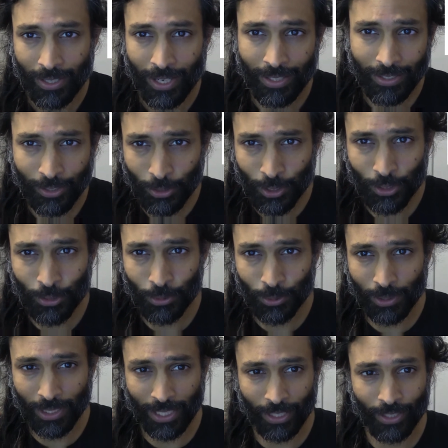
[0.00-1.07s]
And then you can do
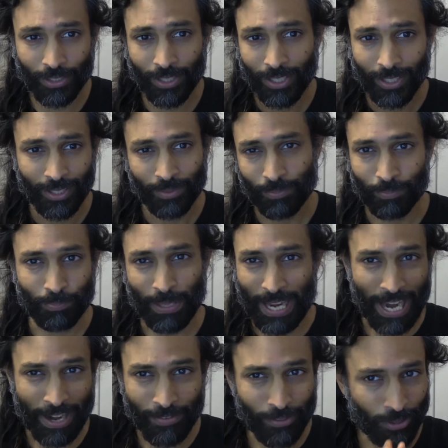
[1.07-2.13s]
like
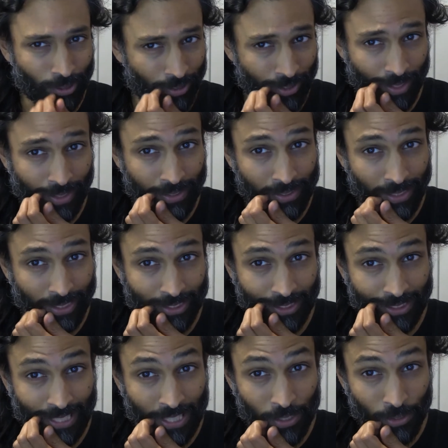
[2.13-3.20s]
behavioral things like
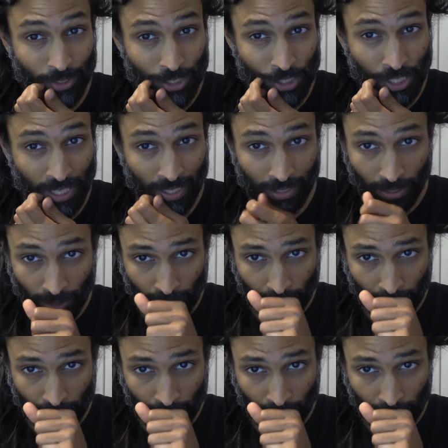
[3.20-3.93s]
just get into the shade.